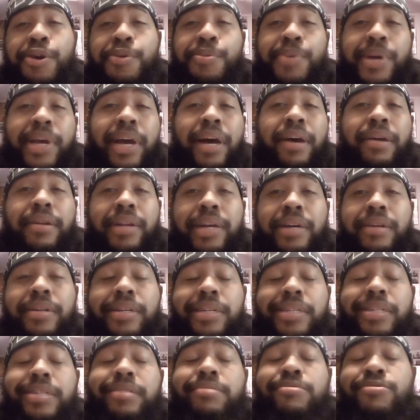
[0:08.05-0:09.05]
We all know
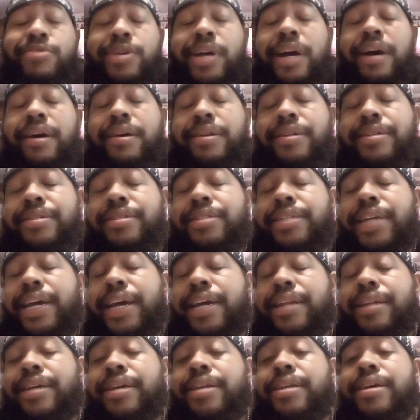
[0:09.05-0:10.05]
this. We all
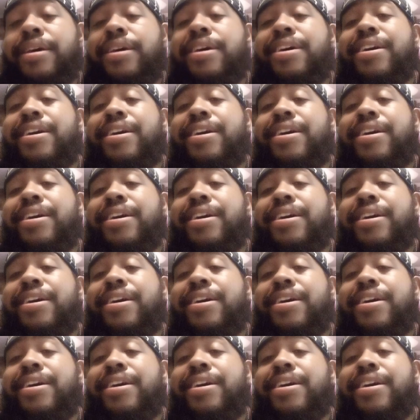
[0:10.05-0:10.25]
understand it.